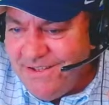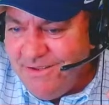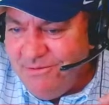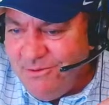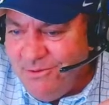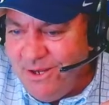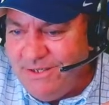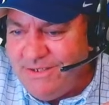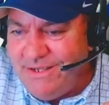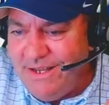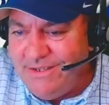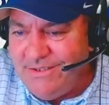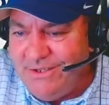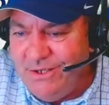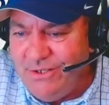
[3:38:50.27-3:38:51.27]
Grid
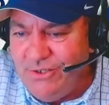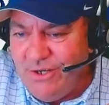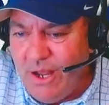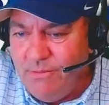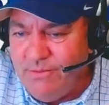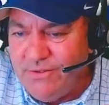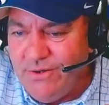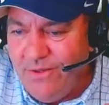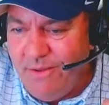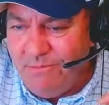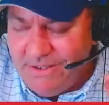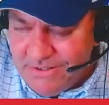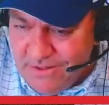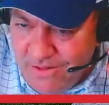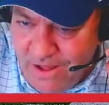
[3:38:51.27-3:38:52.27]
says, good job, sir. That
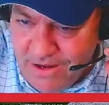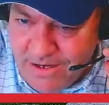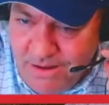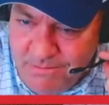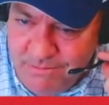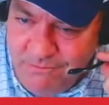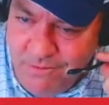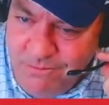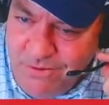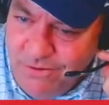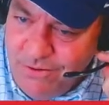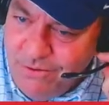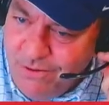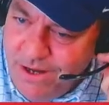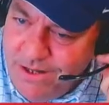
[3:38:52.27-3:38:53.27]
means a lot coming from you,
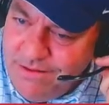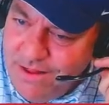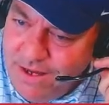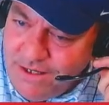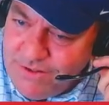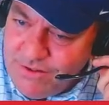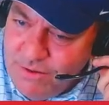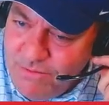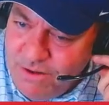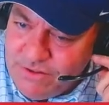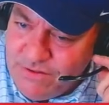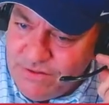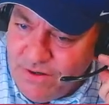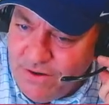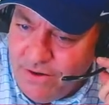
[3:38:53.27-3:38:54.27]
Grid. Thank you so much,
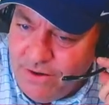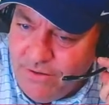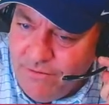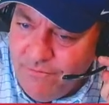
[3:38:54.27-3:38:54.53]
sir.